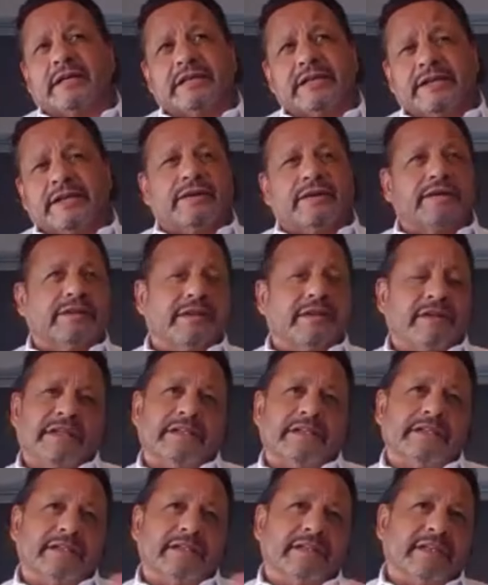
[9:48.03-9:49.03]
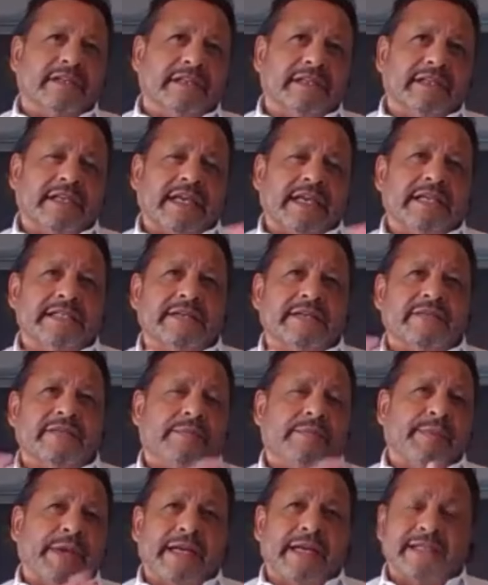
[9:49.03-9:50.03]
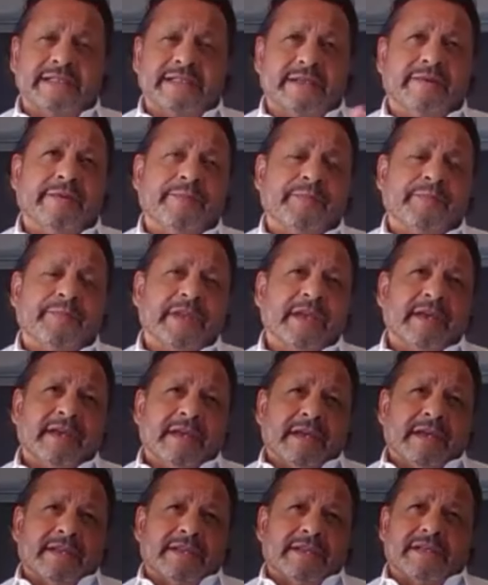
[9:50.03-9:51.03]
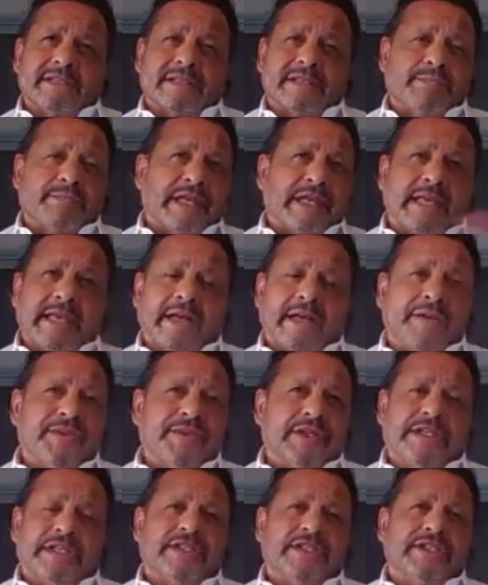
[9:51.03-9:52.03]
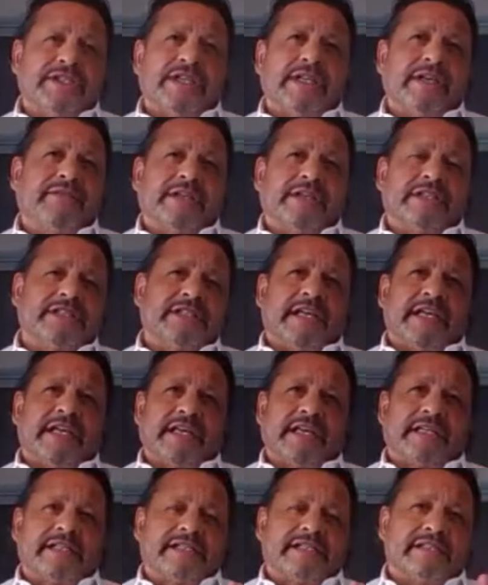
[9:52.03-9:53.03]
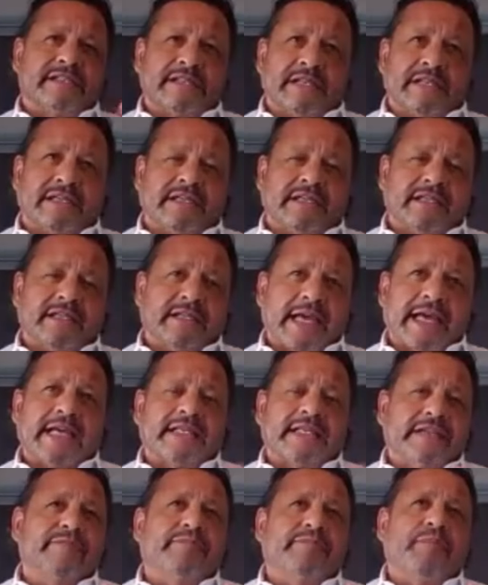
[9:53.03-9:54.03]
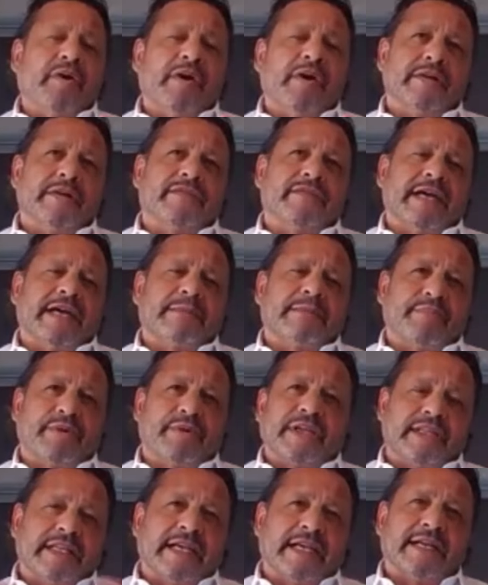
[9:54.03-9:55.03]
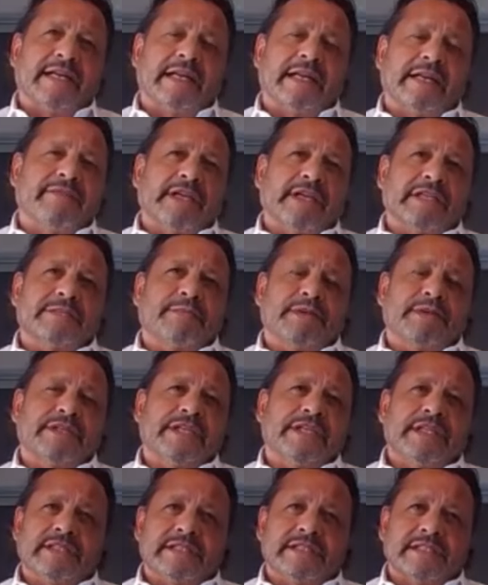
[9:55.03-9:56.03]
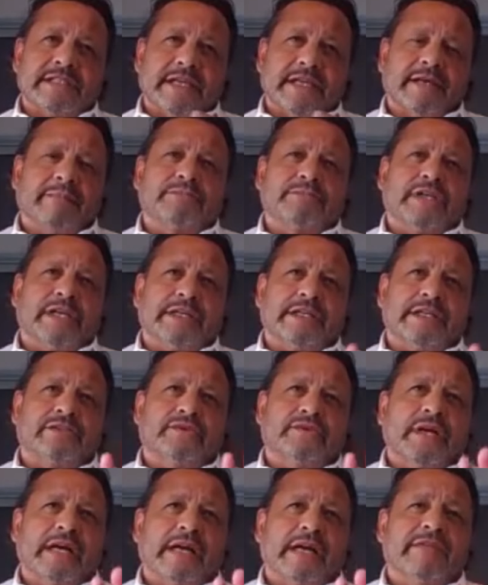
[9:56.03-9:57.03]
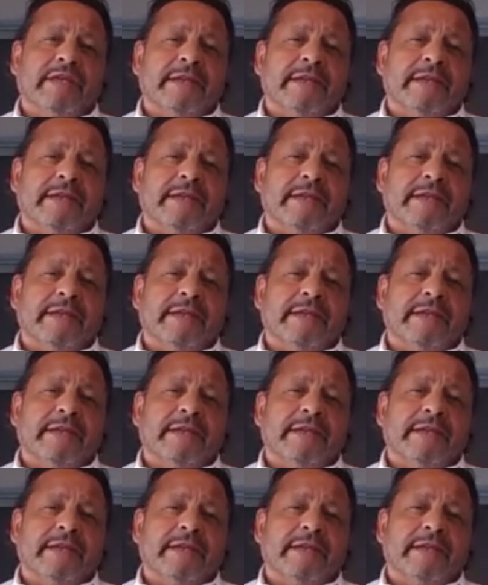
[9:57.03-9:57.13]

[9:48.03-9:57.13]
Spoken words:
Here in the case of El Paso, there's a big health initiative, and Stan is an active part of that, bringing that kind of expertise to help trying to drive.